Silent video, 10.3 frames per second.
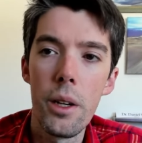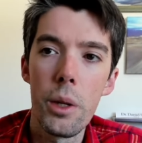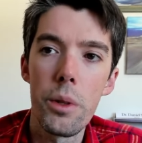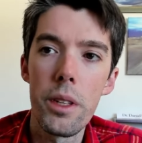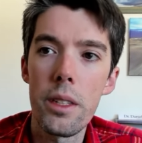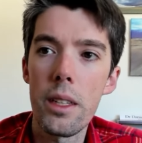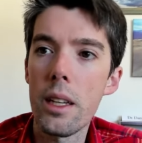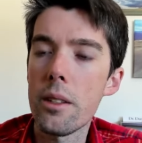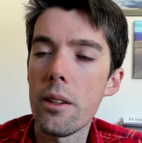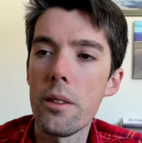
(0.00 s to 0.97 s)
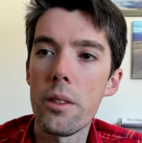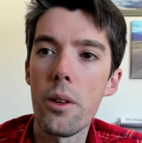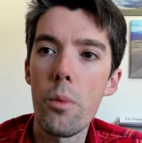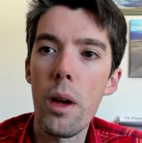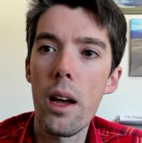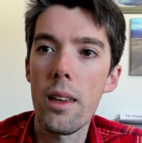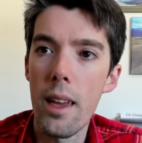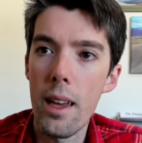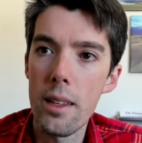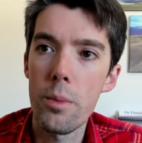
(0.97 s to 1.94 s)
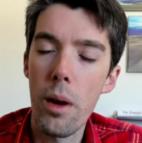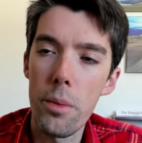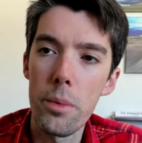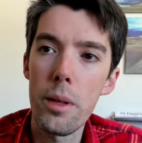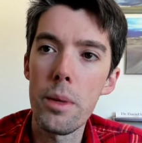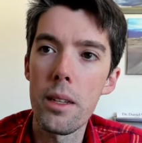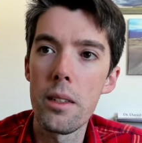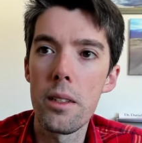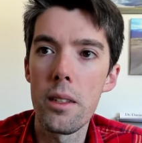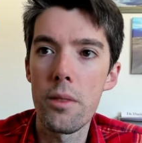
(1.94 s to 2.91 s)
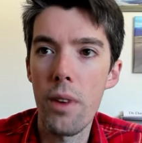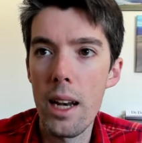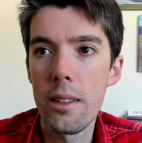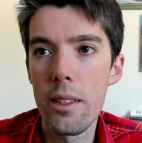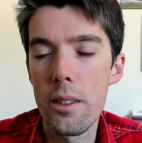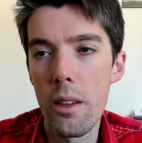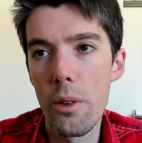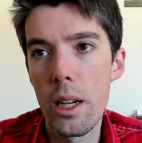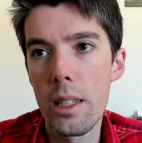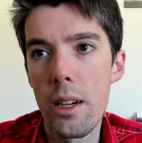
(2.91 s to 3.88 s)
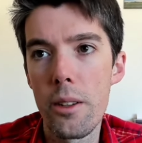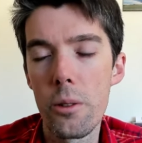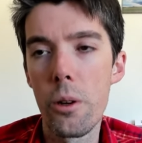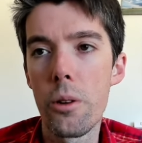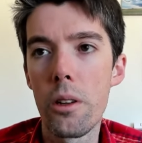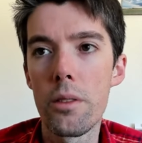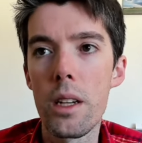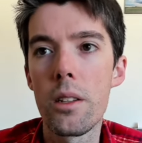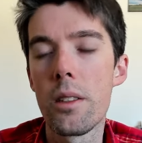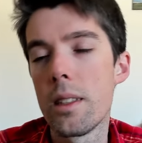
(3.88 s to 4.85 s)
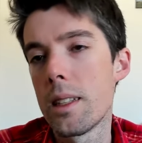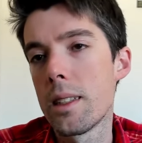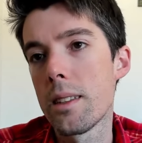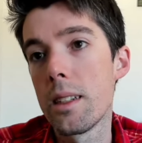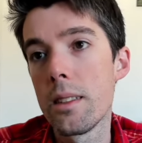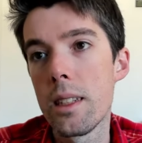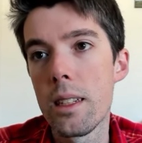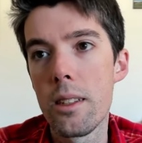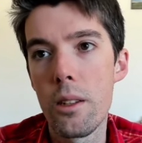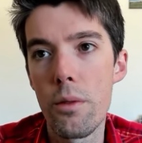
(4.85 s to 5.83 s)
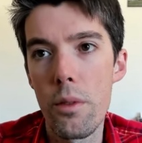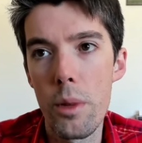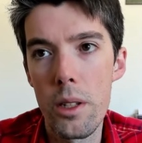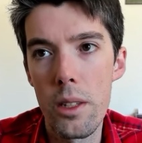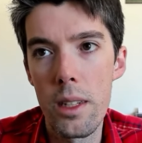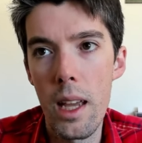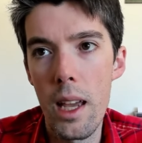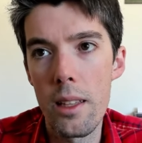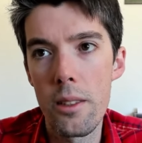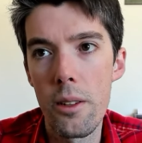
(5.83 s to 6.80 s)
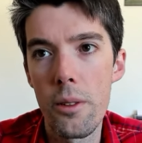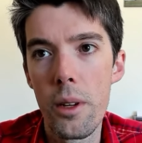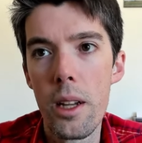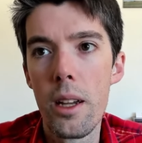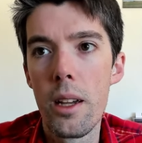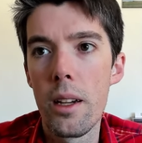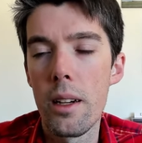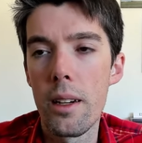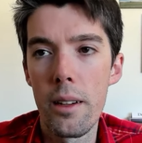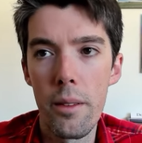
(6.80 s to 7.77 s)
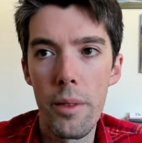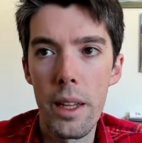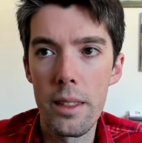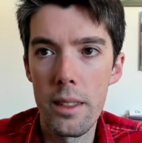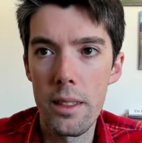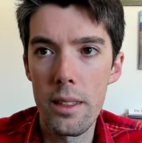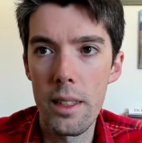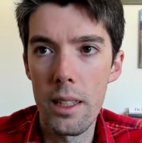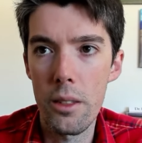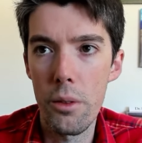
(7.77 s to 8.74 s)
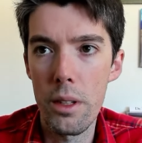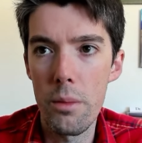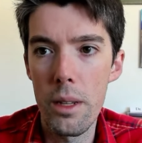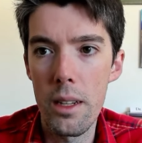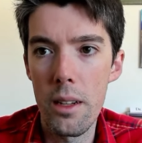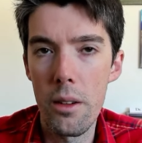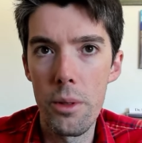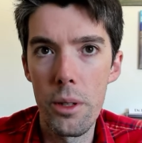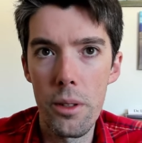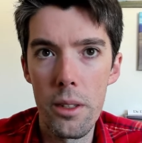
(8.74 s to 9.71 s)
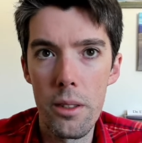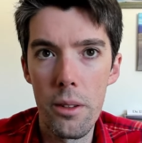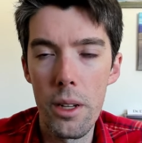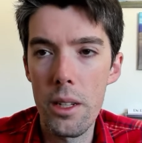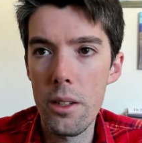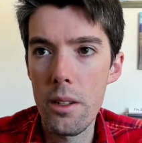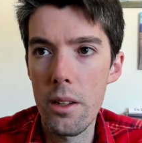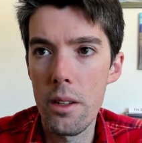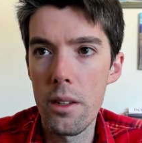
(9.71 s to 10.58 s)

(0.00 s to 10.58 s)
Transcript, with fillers: Will this kickstart the snowpack? Yes, probably, because it is finally snowing down at lower elevations, and that's likely to continue for much of the day. So uh, that's, that's going to be a real consideration.